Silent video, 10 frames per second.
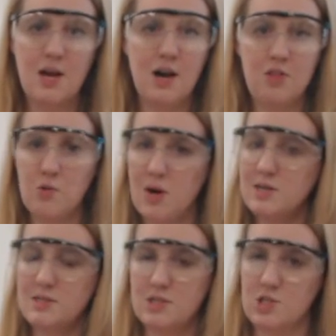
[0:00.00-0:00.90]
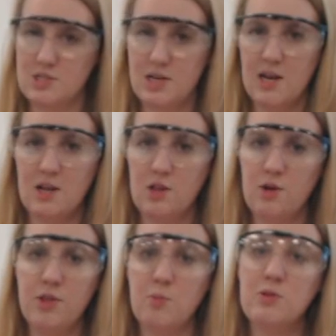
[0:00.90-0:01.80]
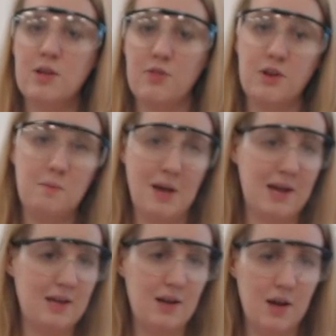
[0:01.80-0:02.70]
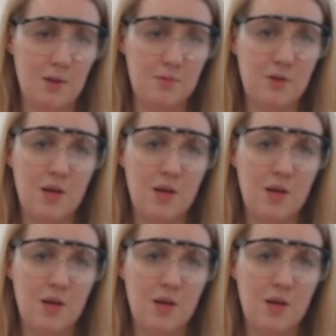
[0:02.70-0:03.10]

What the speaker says: Otherwise, it's just sitting alone there with nothing to back it up.